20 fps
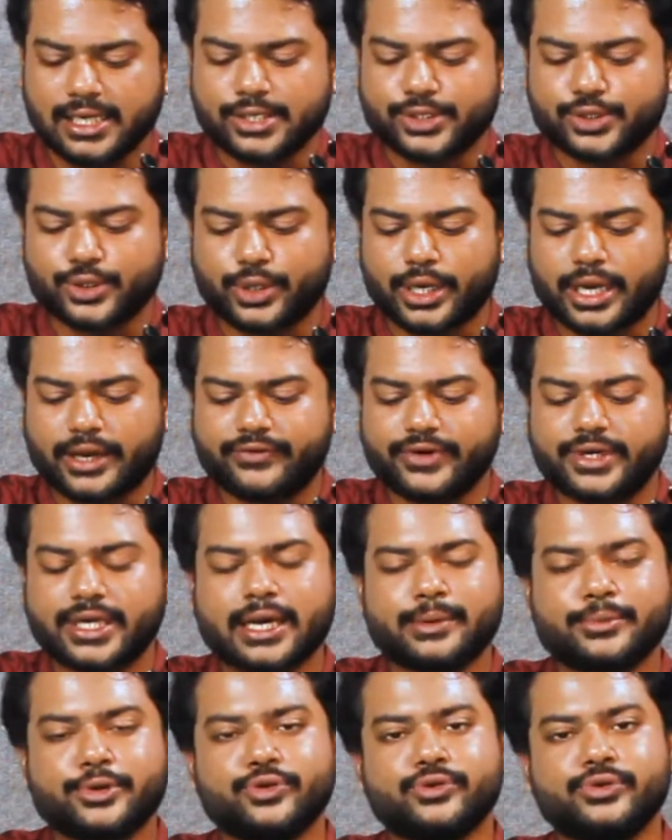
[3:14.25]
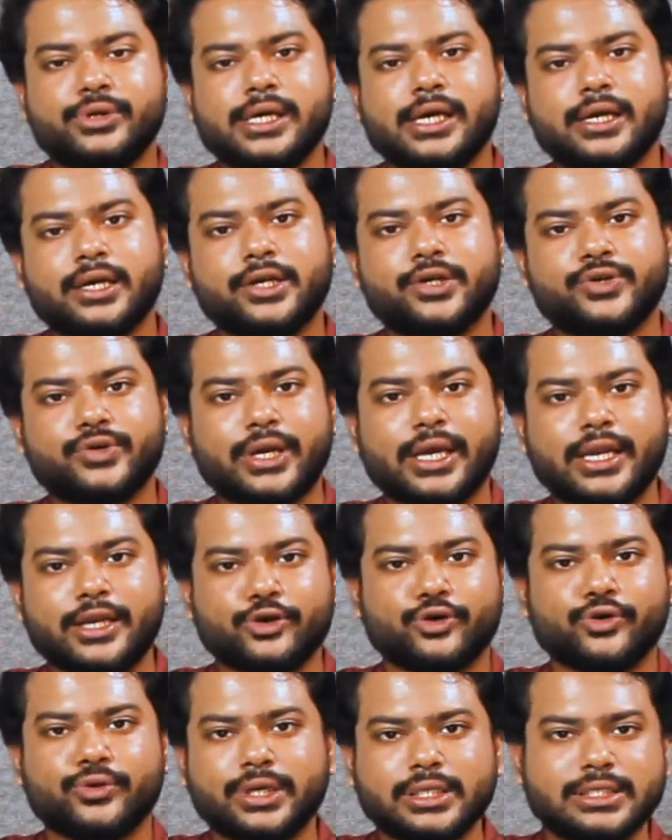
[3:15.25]
So every time you hear a
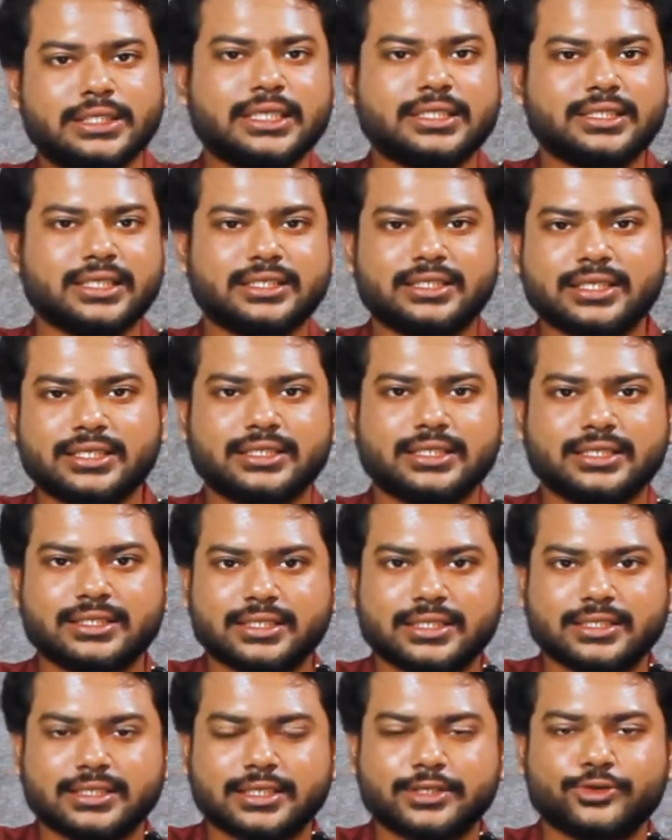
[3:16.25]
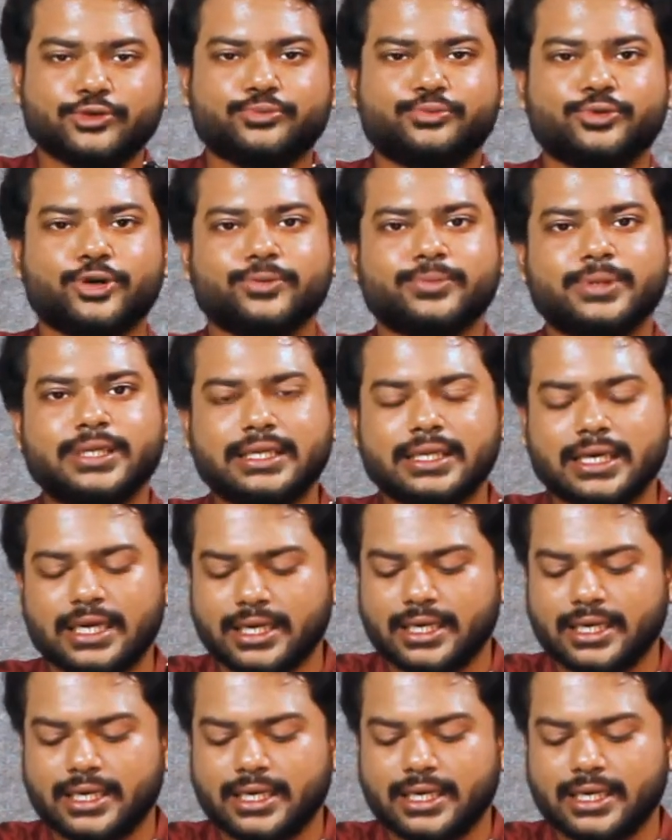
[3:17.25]
train going tick tick tick tick tick tick, you probably